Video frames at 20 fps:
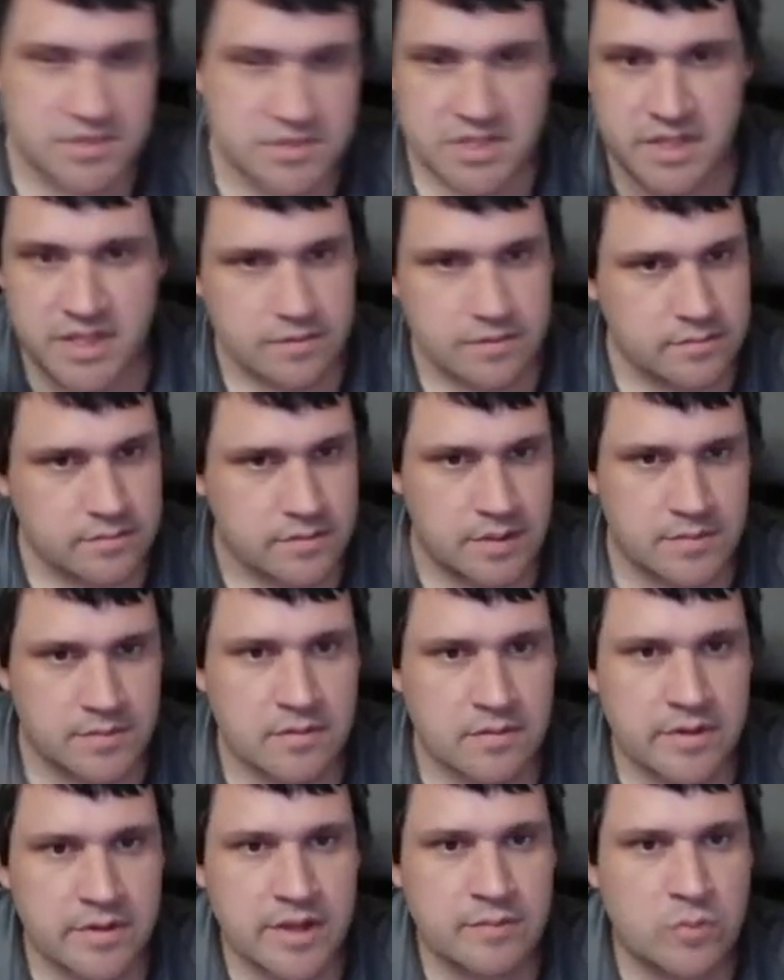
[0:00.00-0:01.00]
See? I'm
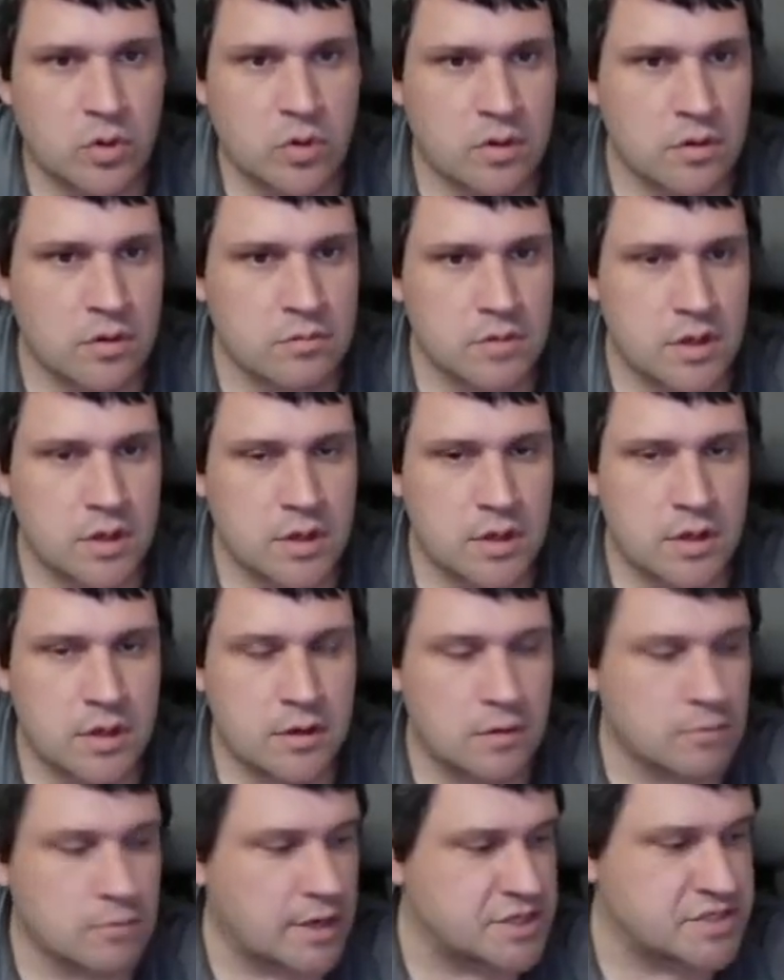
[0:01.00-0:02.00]
throwing in more
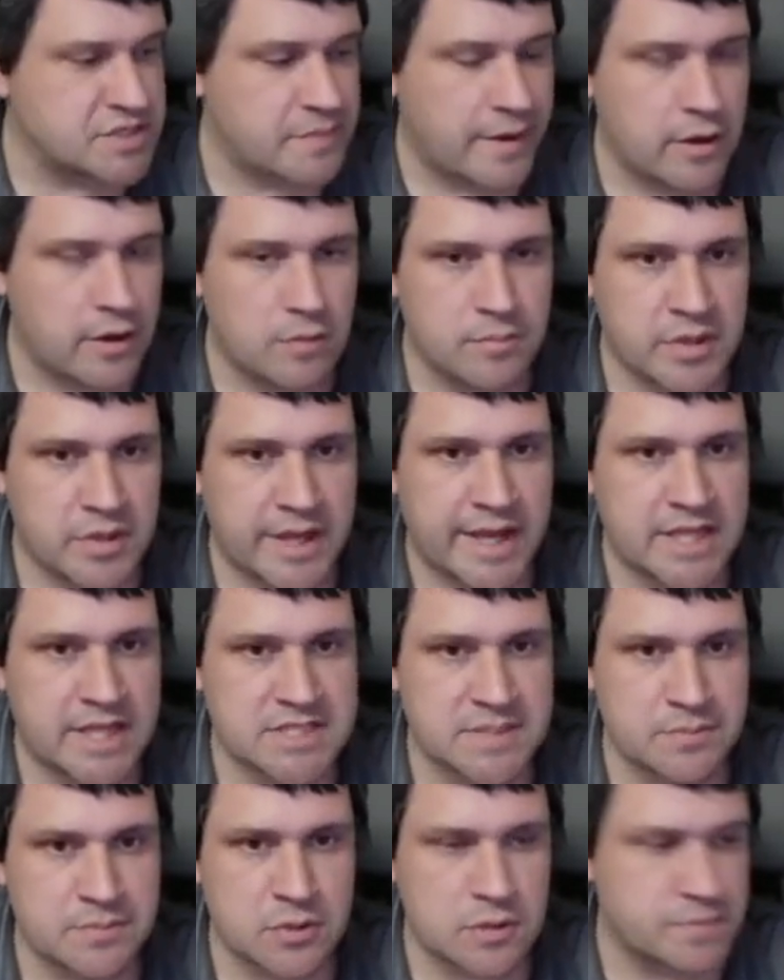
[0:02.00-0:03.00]
a wrench in my own
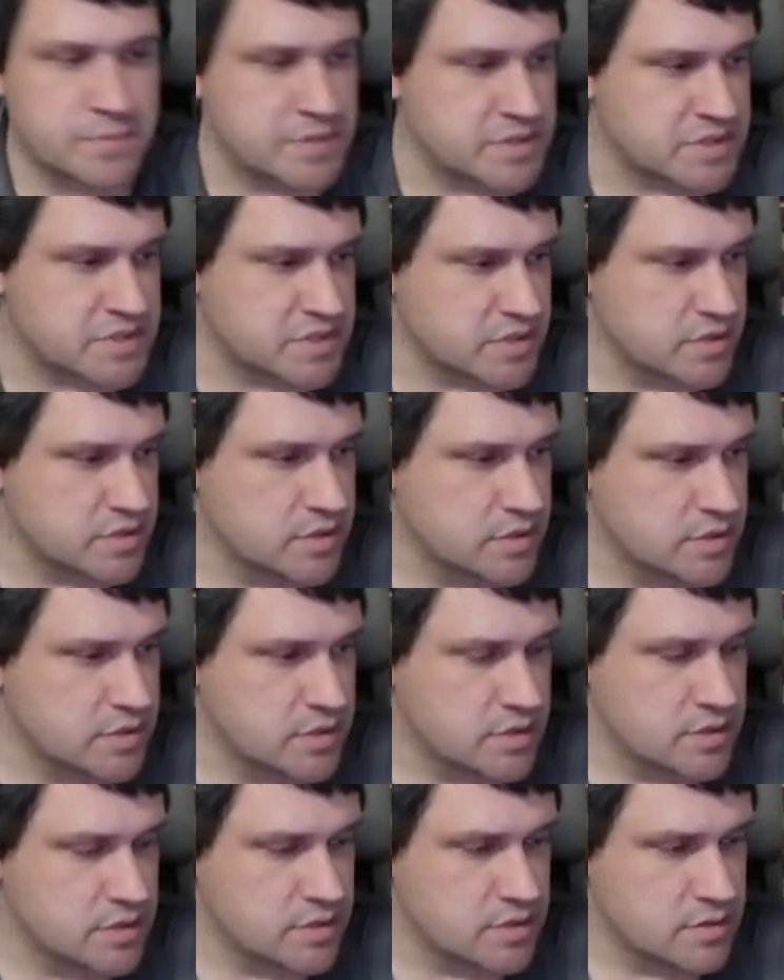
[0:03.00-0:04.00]
plans on purpose.
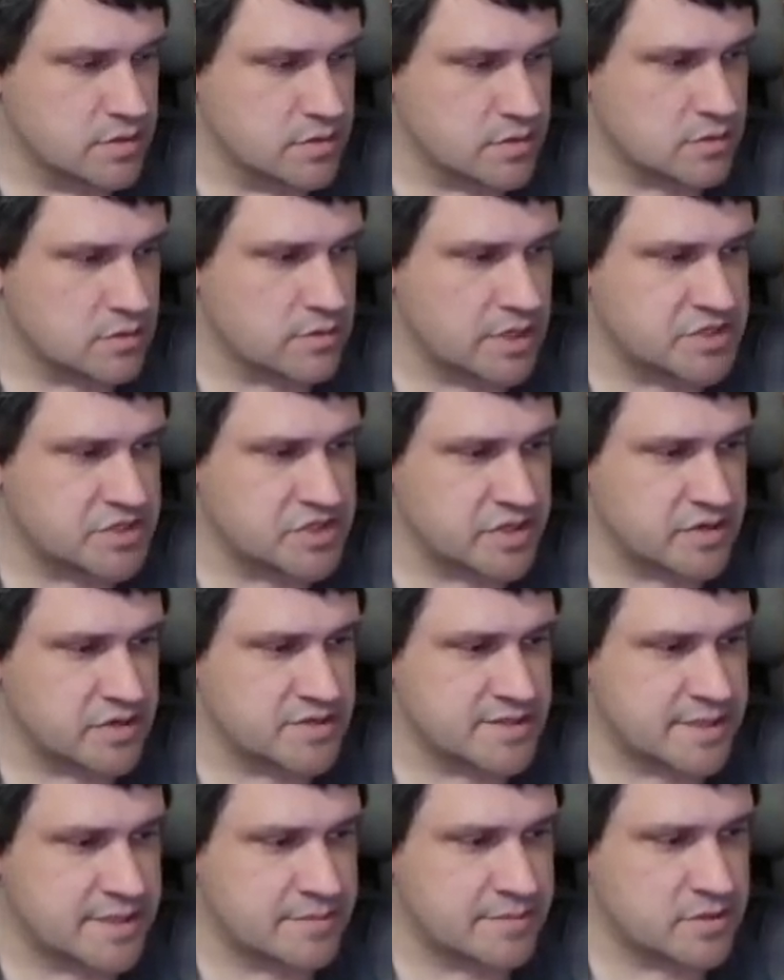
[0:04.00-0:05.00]
Good question.
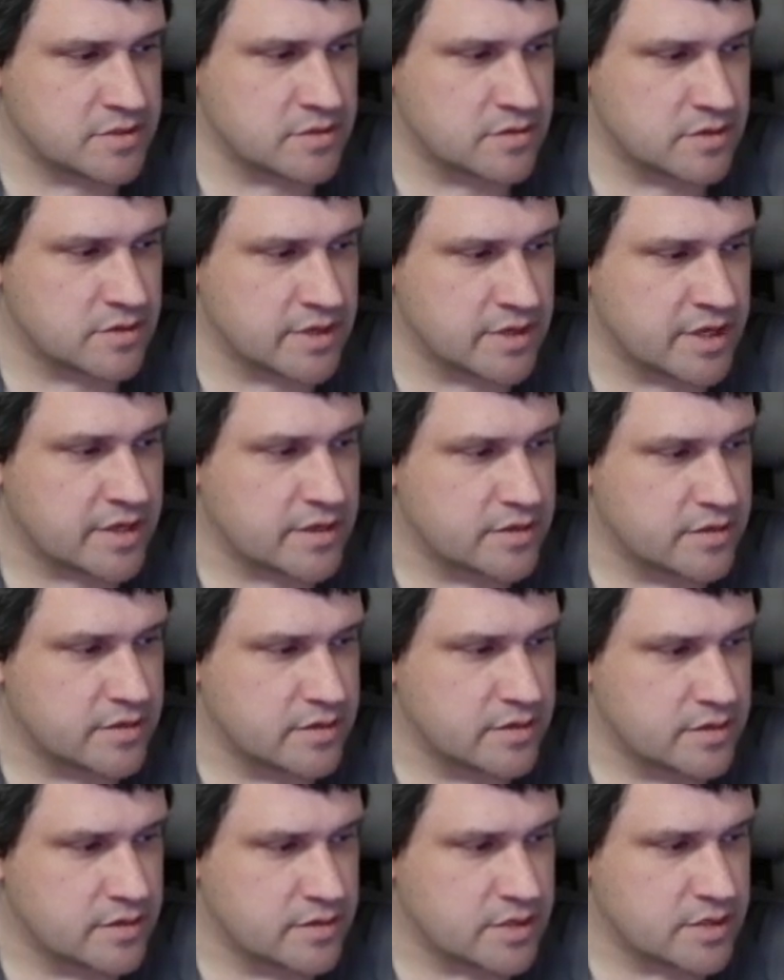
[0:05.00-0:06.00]
Here's the table to... Okay.
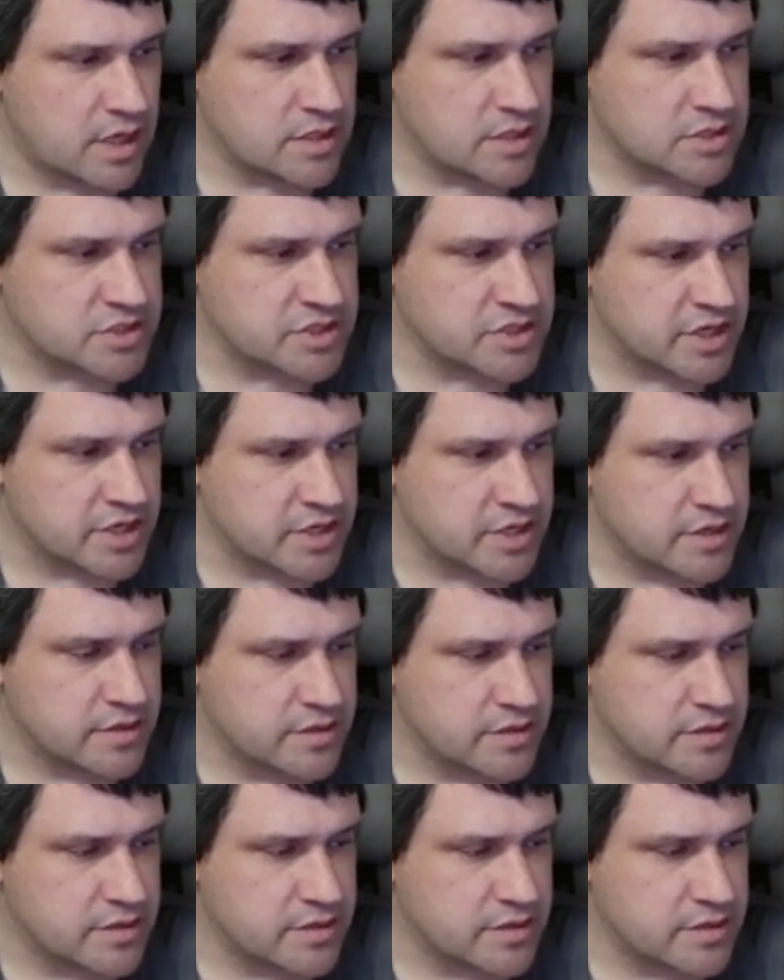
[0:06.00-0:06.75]
Knowledge check.